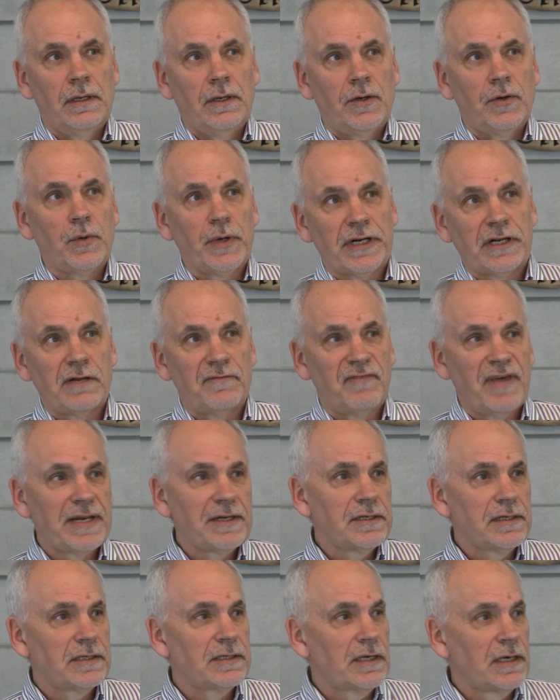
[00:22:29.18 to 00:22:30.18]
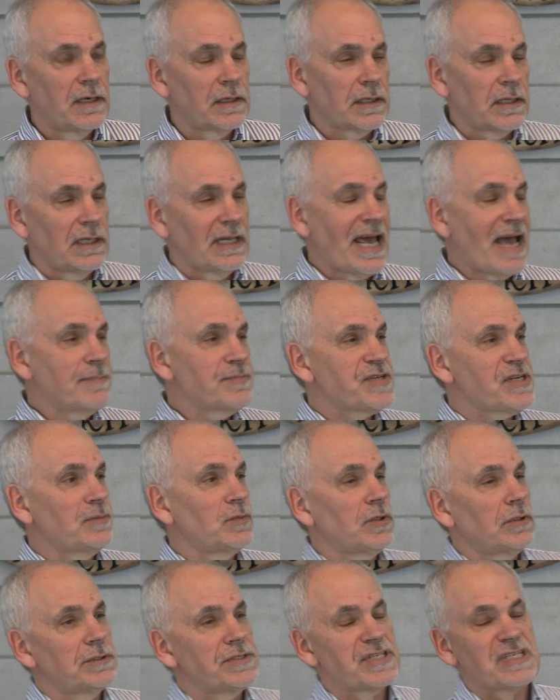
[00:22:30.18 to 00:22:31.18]
who had invented a
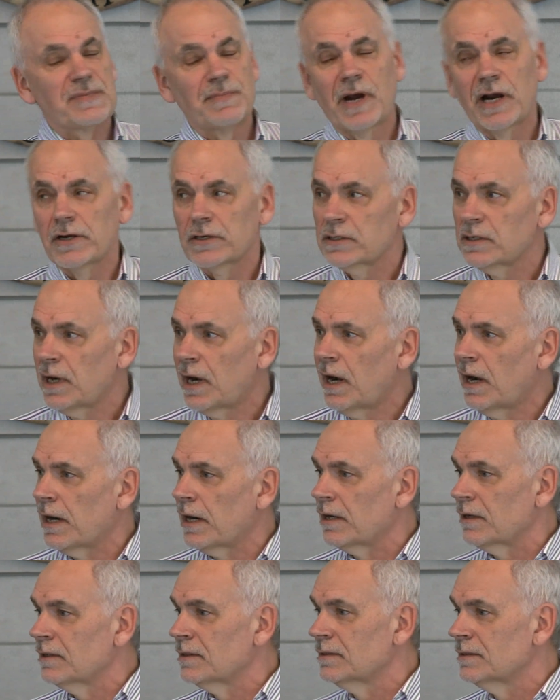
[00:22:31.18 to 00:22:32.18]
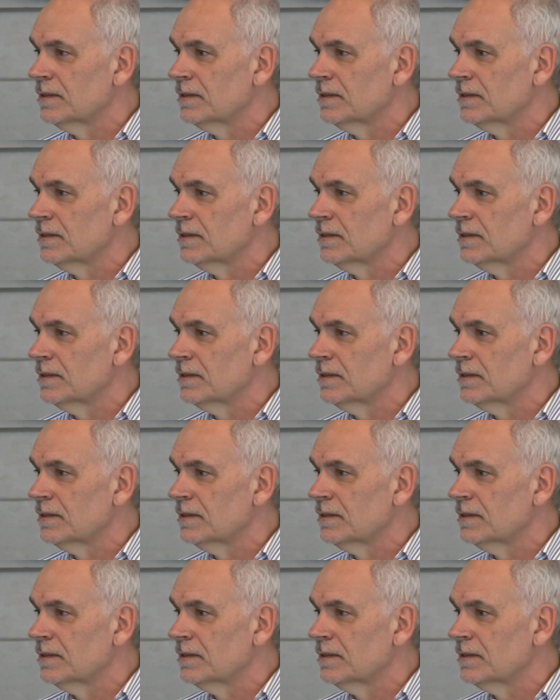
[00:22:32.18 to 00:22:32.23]
collapsible smart car.